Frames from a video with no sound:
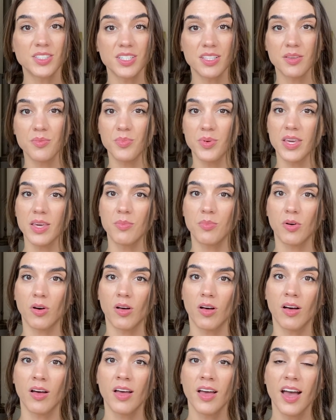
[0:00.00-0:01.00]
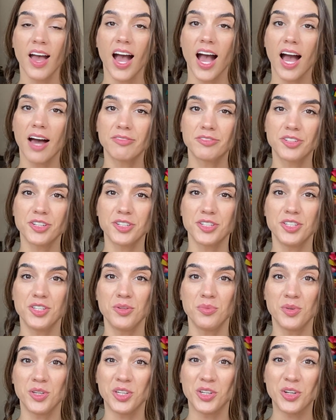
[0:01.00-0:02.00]
to the people after
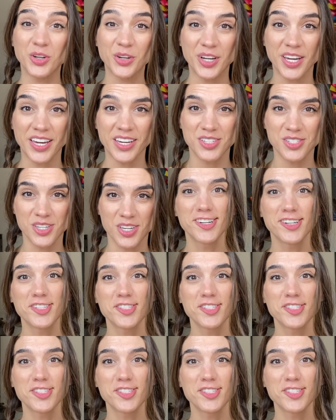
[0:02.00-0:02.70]
human creation.